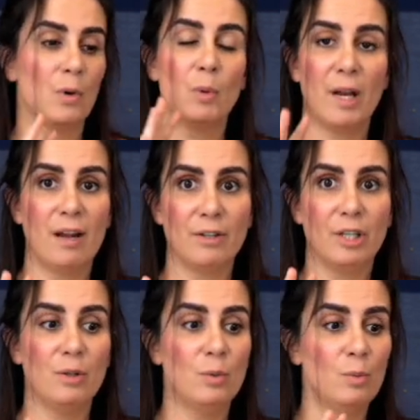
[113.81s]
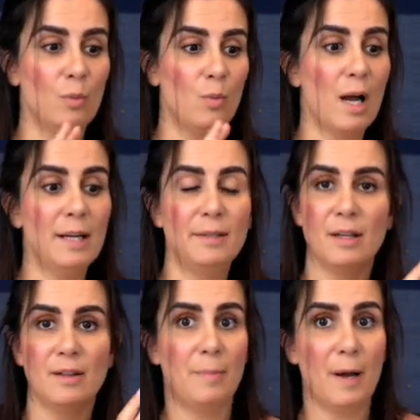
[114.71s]
or whatever you want
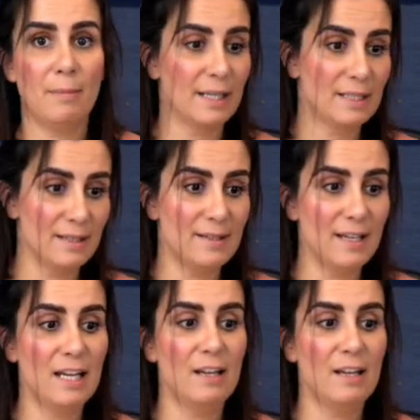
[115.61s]
the public to see.